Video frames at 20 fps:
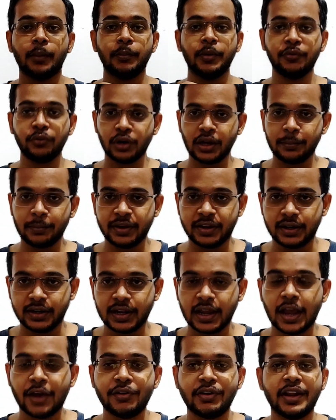Before I
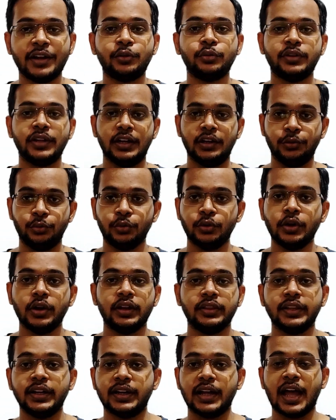begin, I would like to tell you
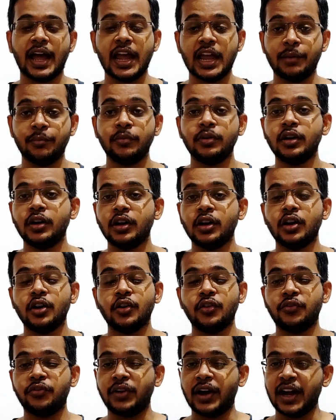that I am
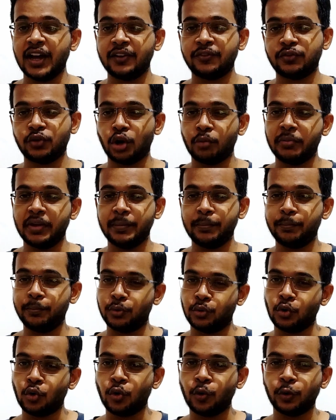far from a
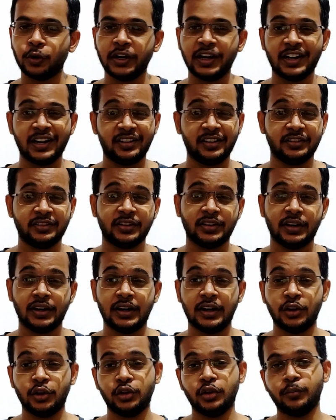pro data structure
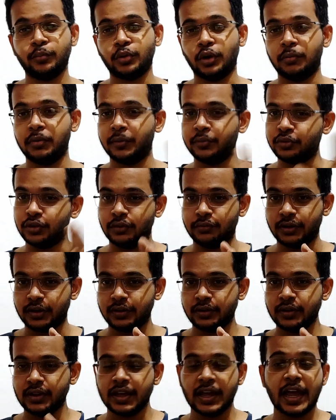and algorithm problem
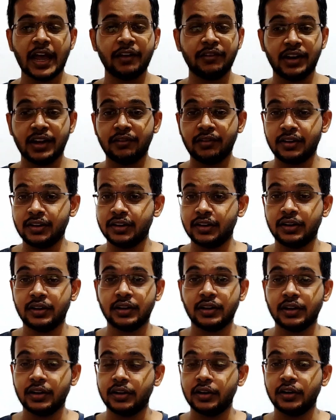solver. I have never
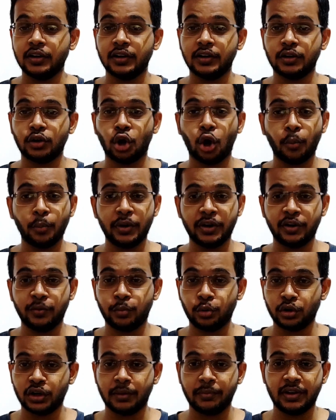done
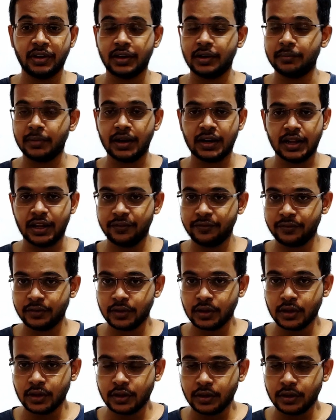competitive programming in my life.